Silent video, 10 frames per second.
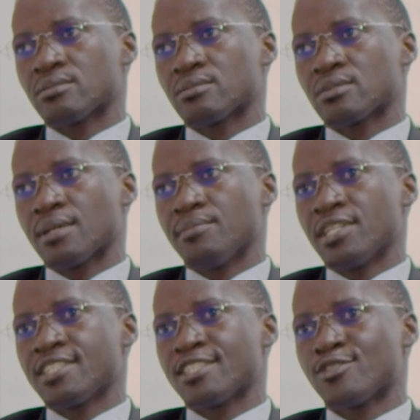
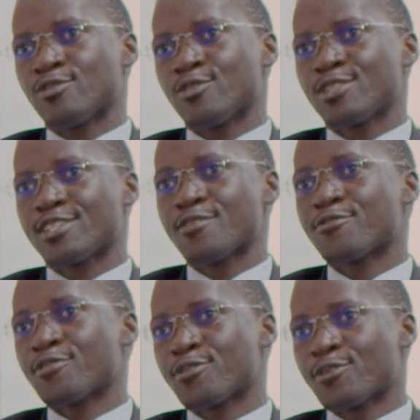medicines don't stay
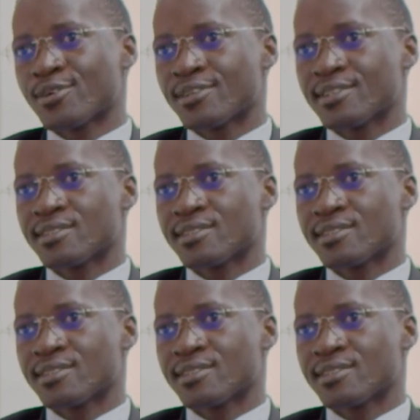for long.